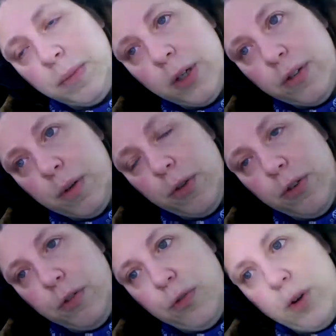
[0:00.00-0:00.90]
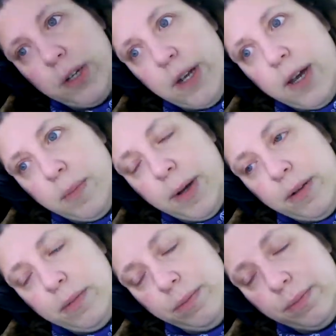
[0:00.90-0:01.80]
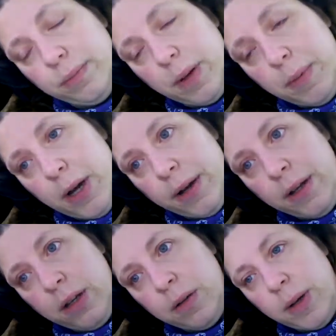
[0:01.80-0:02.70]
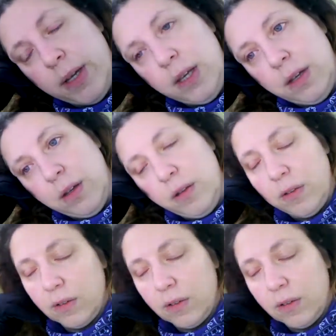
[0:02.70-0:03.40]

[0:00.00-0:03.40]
because I was so freaked out about my body and my kids,